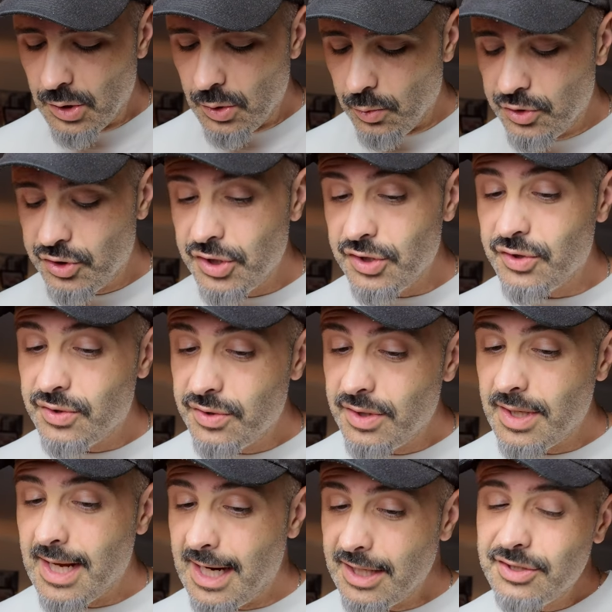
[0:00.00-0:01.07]
Which is
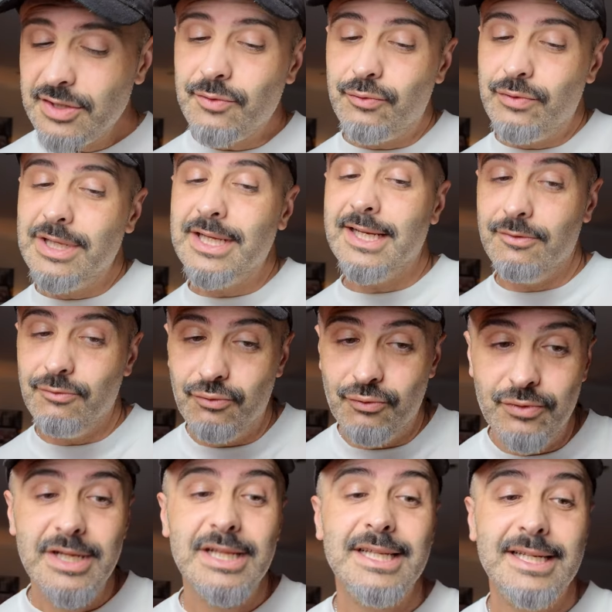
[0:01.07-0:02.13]
actually really,
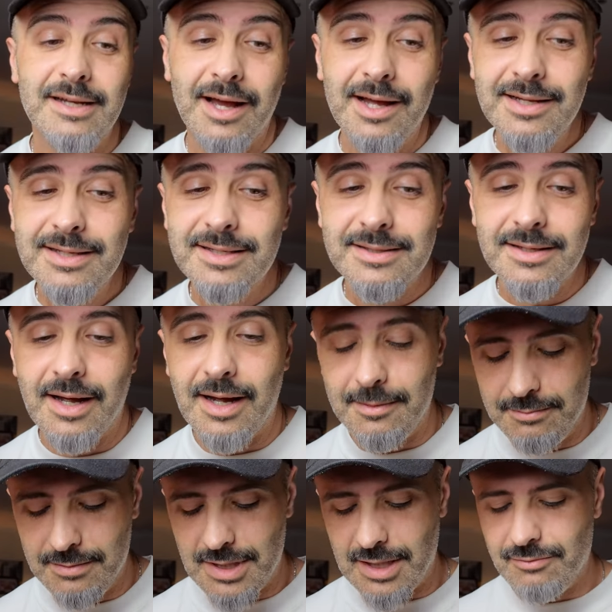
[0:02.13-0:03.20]
really nice.
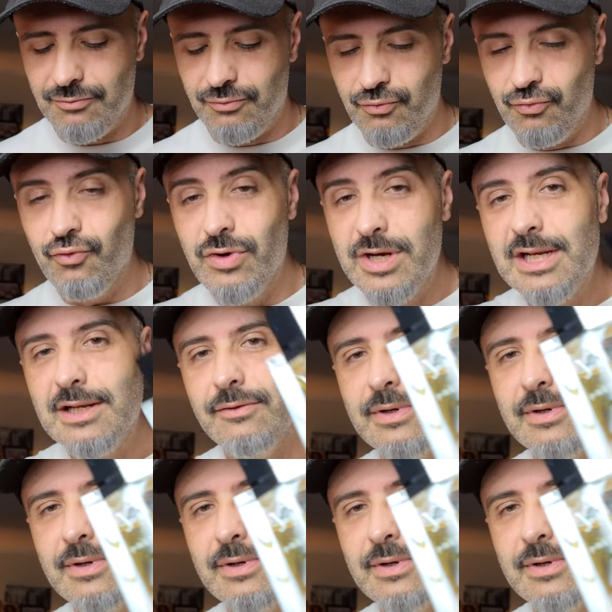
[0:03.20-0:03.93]
I'm, I really,